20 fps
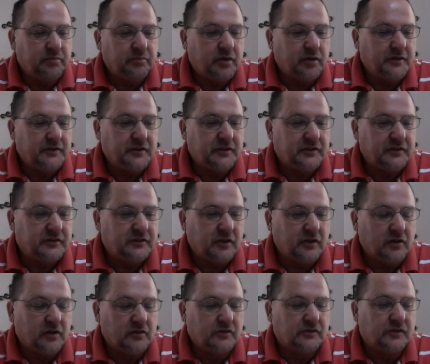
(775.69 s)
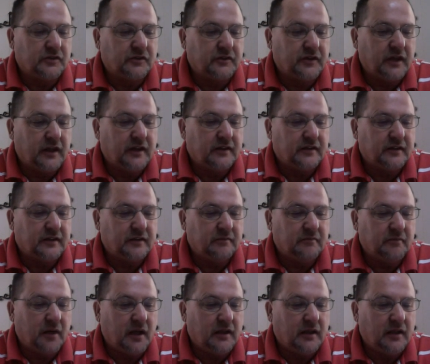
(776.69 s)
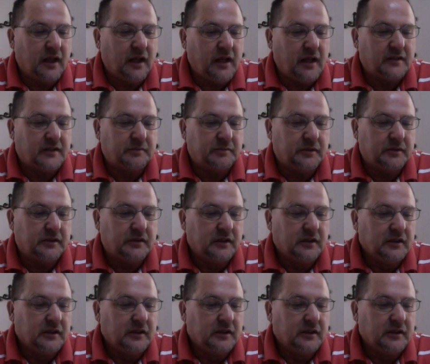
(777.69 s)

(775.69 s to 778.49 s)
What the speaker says: precious stones are things that might last, but